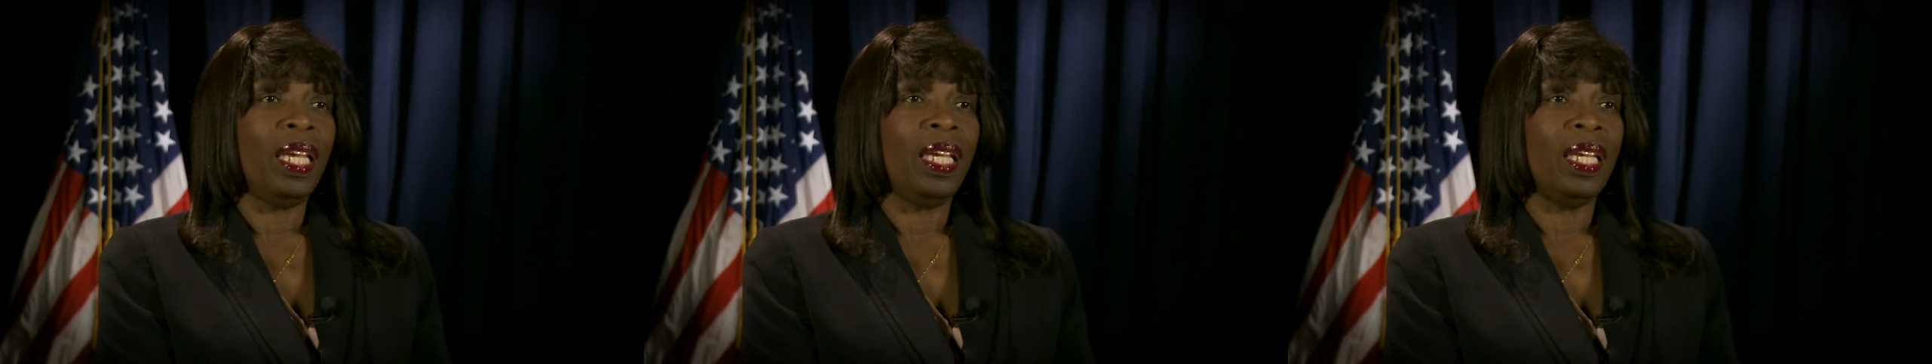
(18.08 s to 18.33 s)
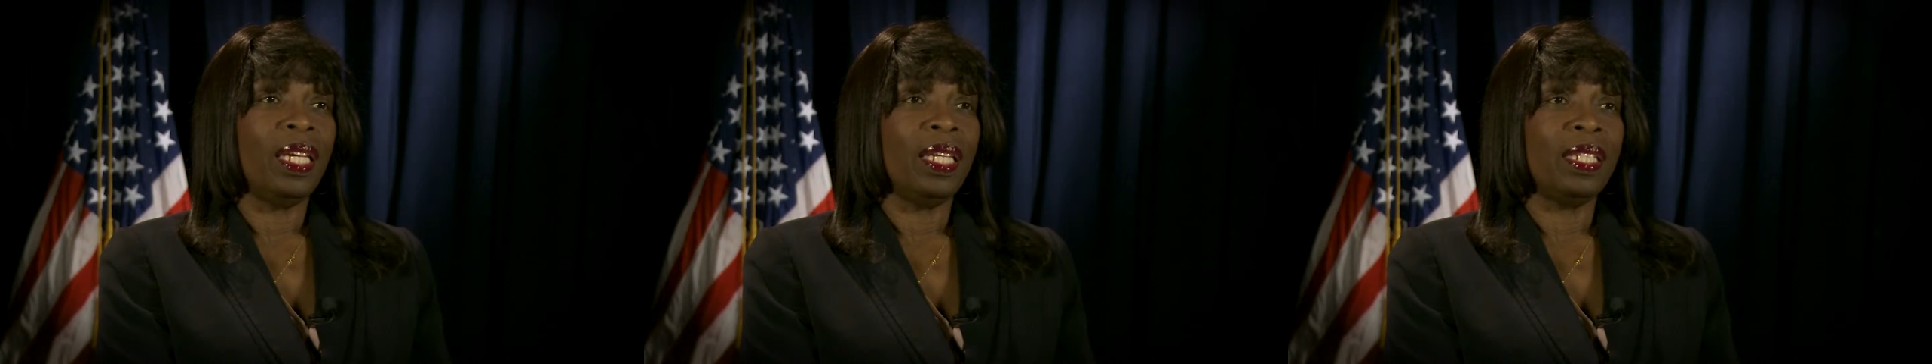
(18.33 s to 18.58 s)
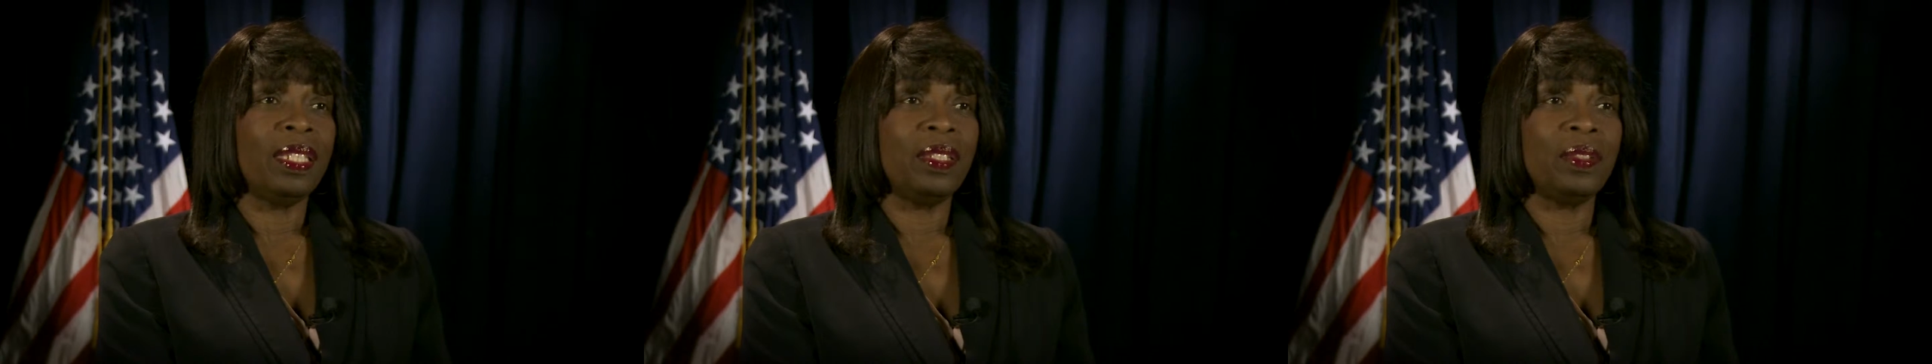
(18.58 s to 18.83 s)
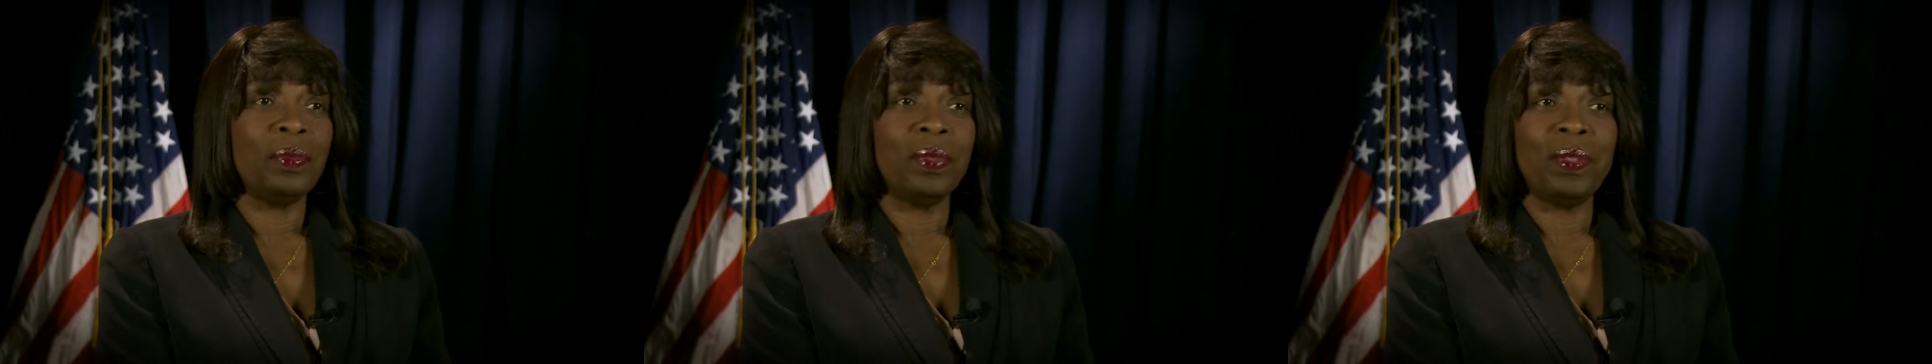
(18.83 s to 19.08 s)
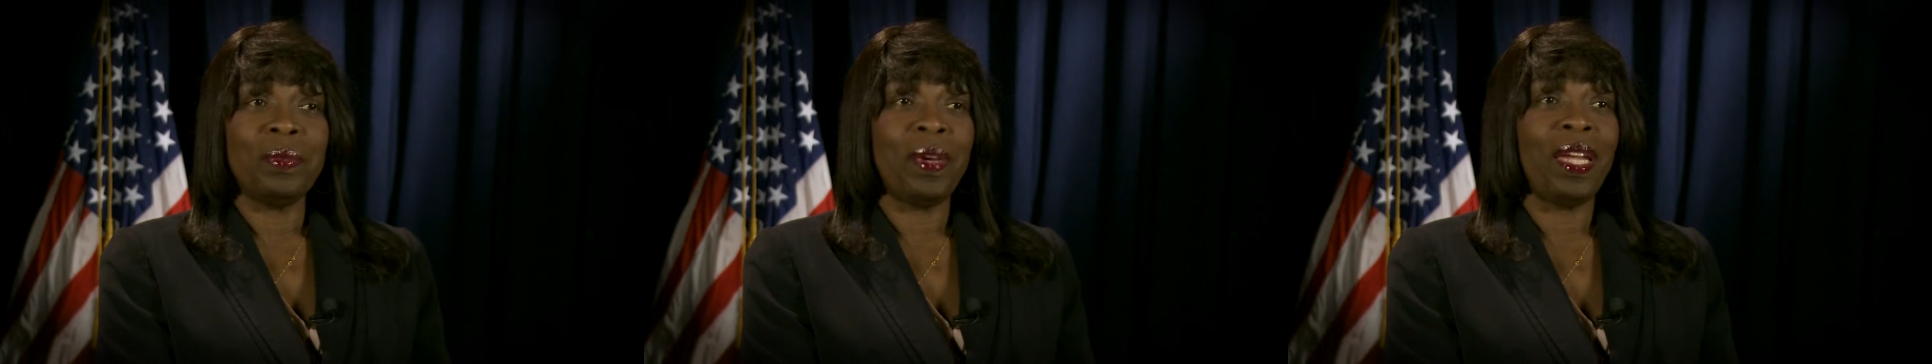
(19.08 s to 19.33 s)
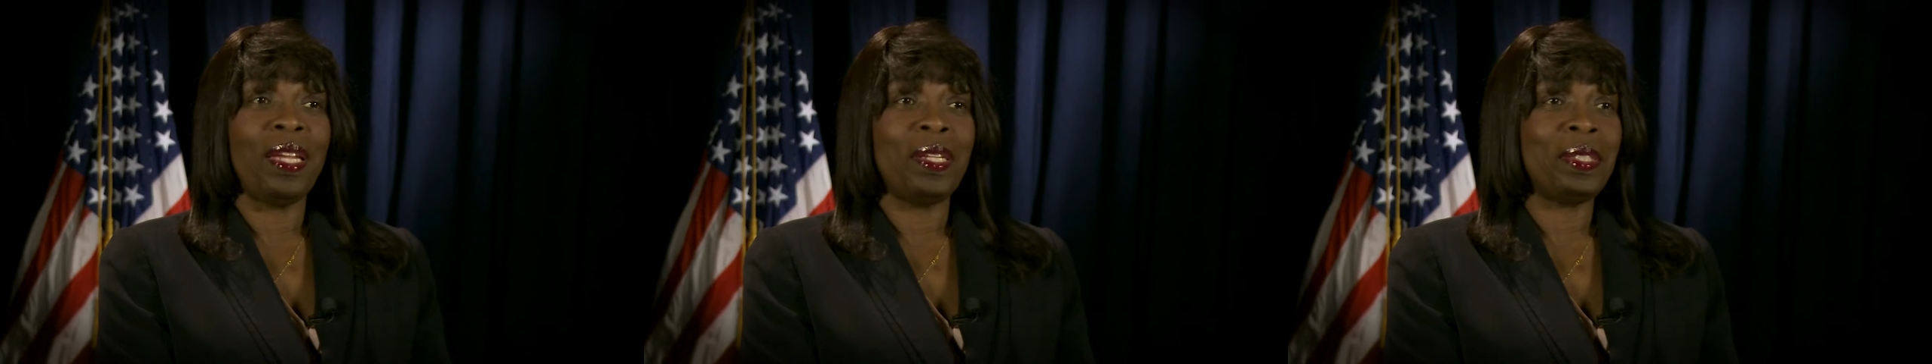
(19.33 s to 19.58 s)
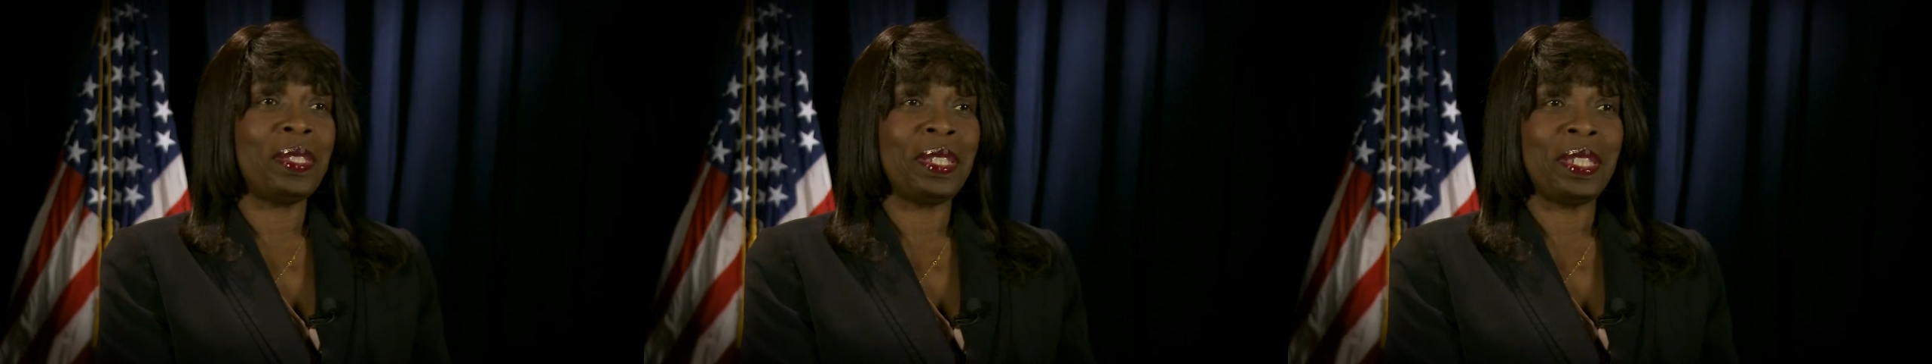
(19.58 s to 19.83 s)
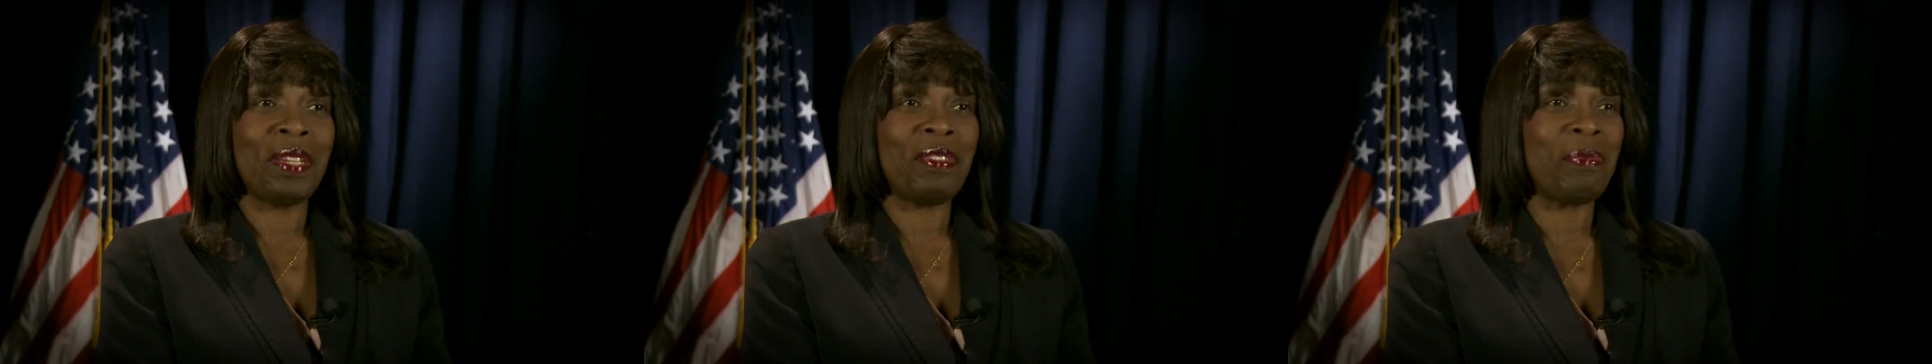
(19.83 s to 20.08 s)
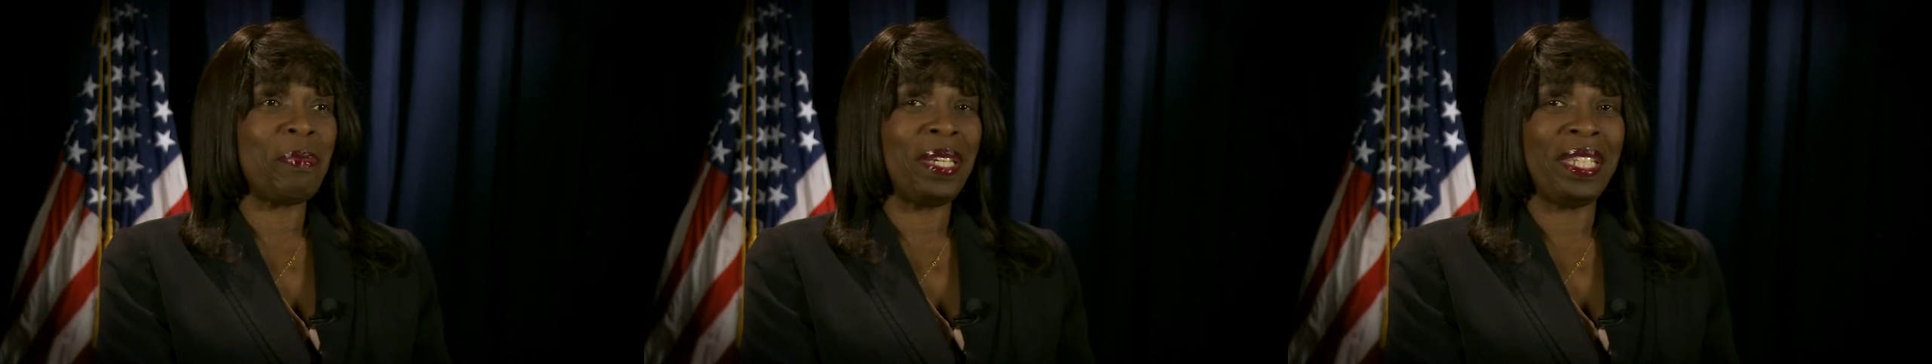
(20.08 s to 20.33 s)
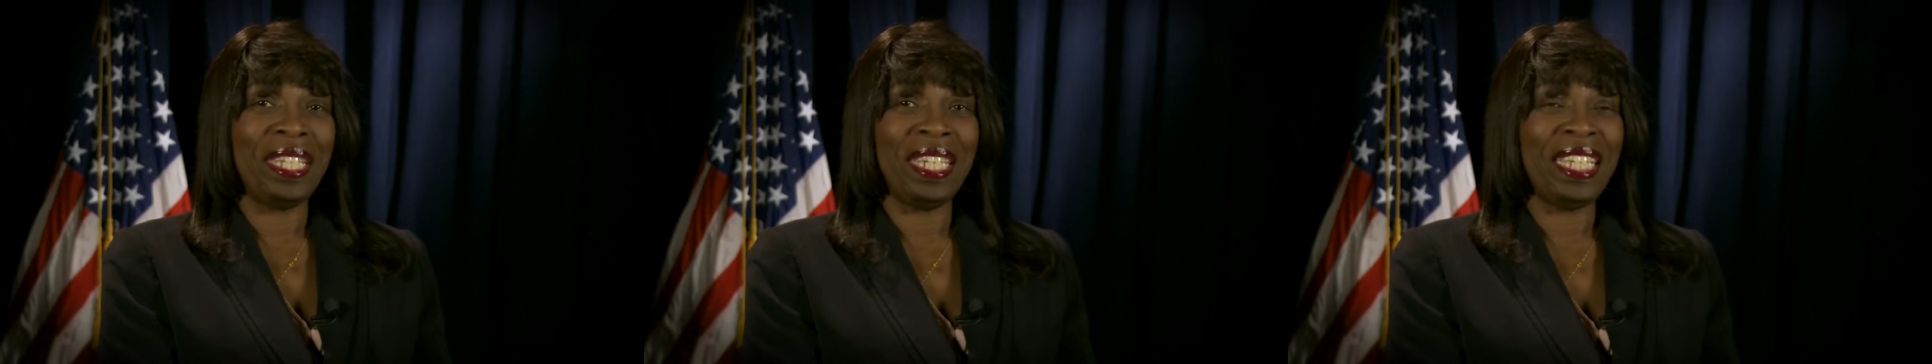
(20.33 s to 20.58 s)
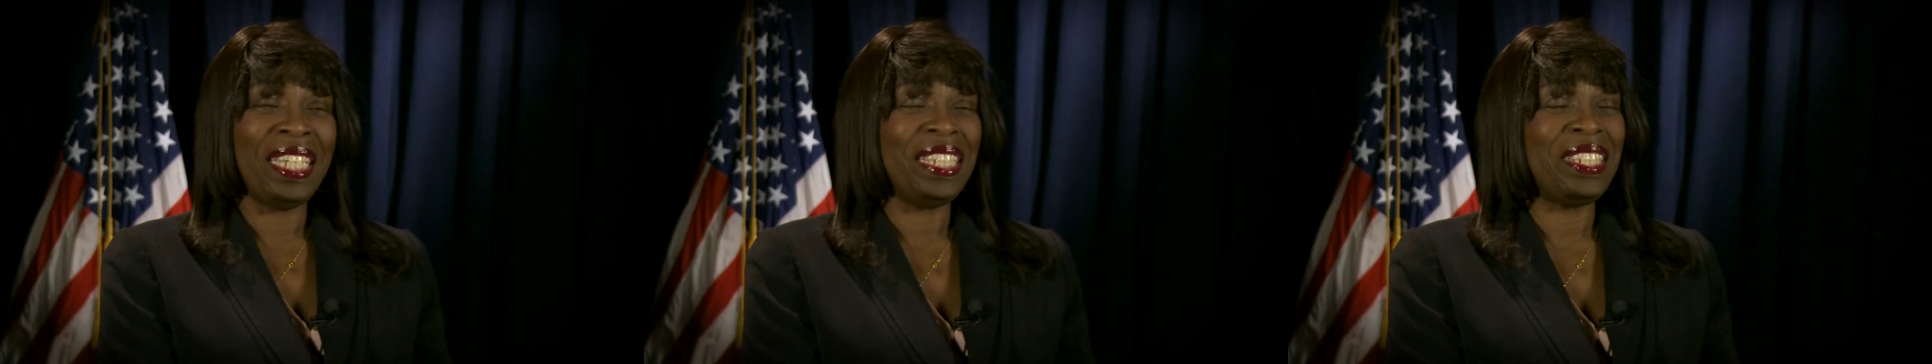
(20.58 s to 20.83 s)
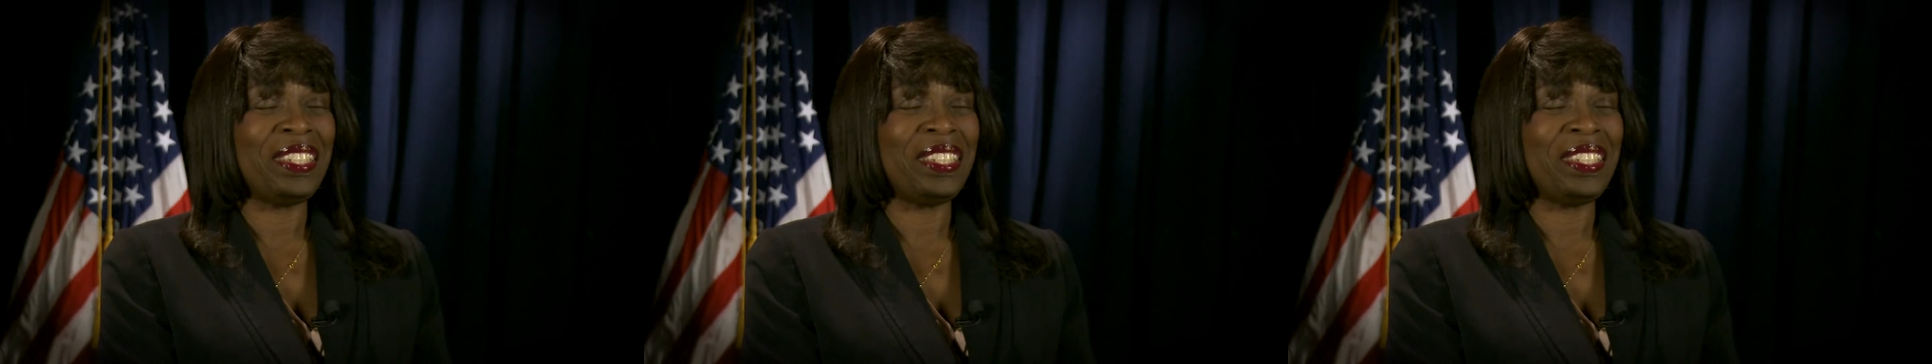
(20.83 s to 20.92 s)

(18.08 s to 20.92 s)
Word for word: And we raised enough money